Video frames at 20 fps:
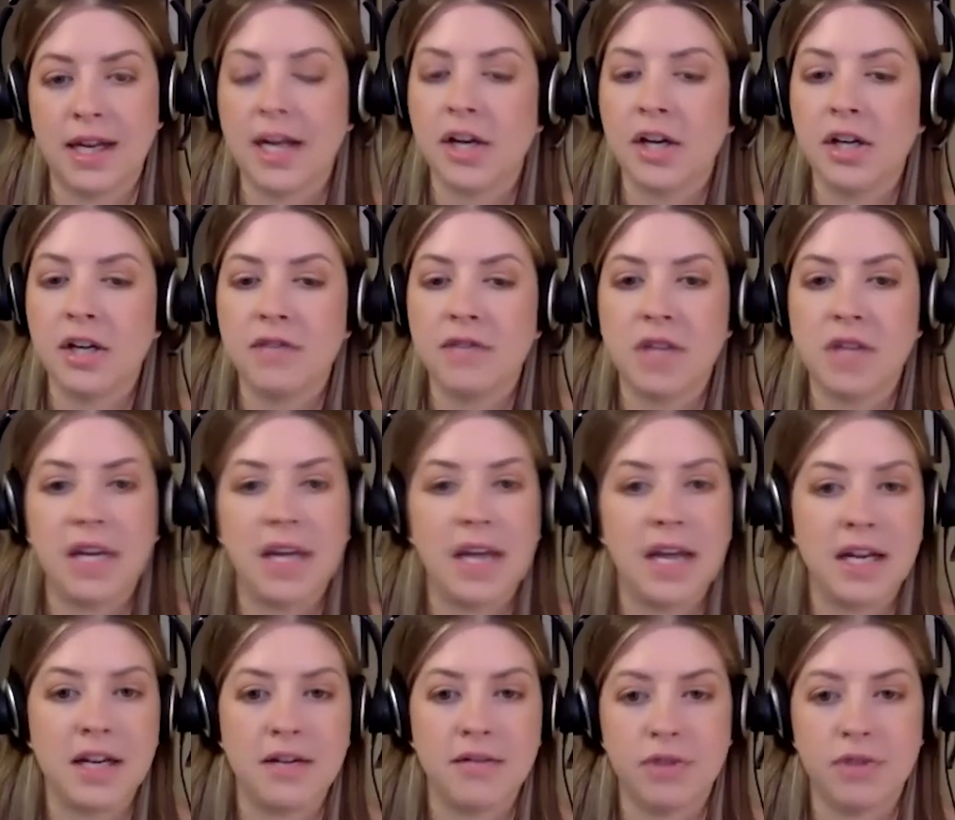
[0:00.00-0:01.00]
I could have done
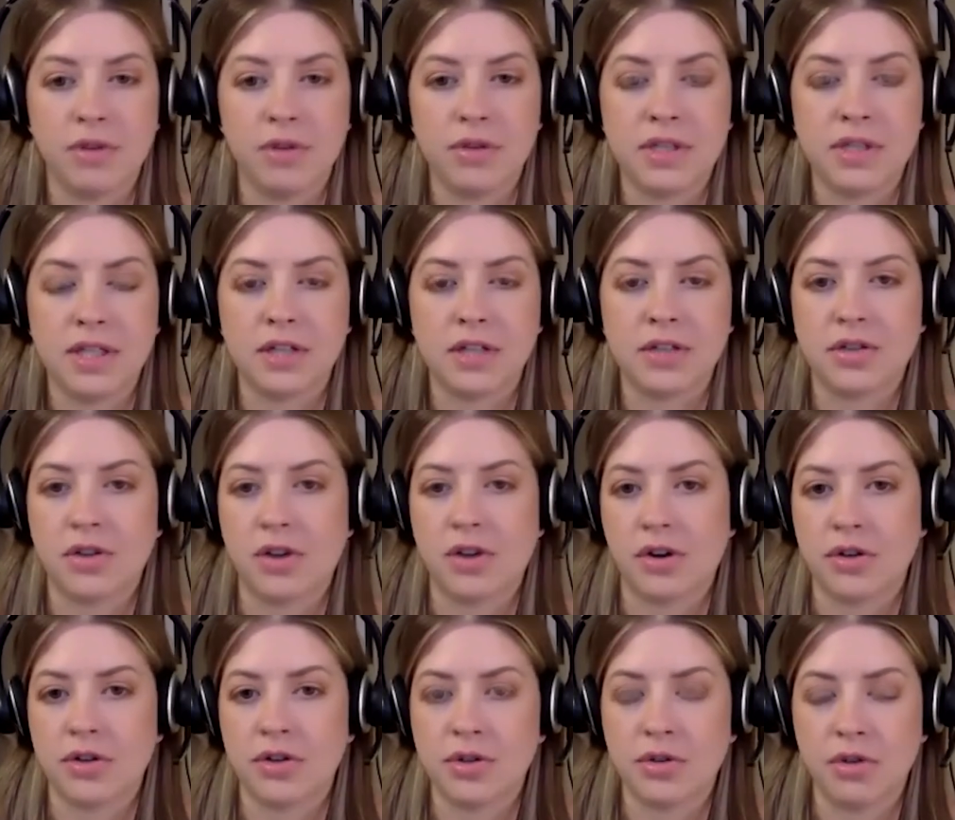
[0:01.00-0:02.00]
any of those to get
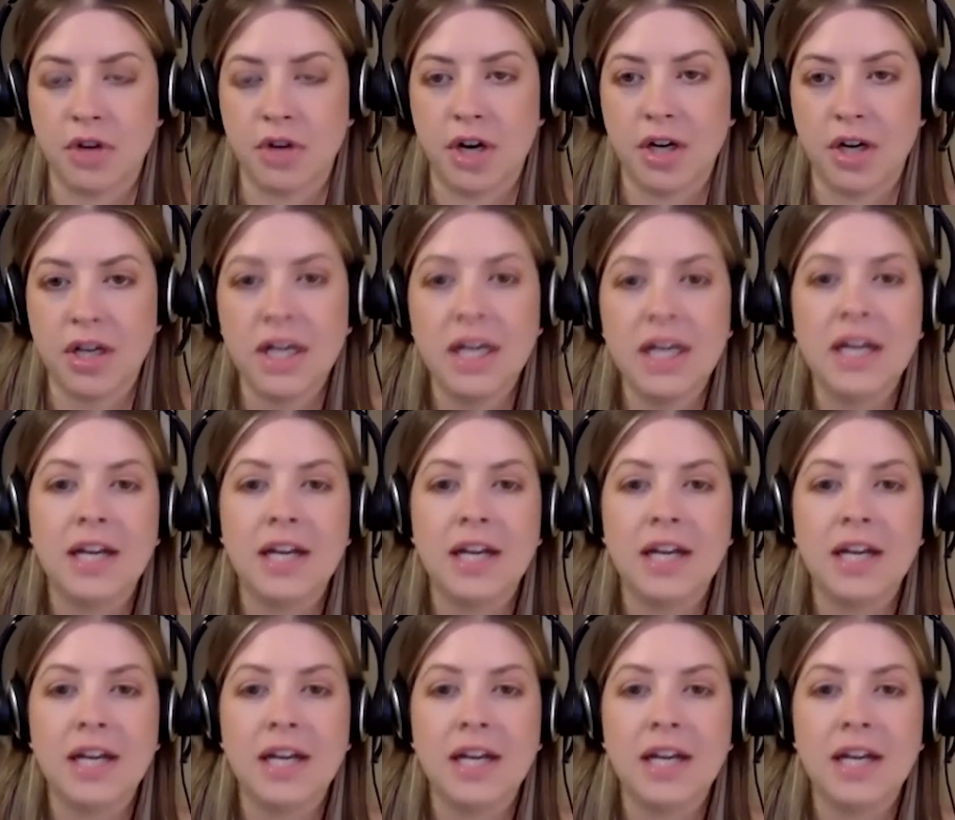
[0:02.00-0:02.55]
started sooner.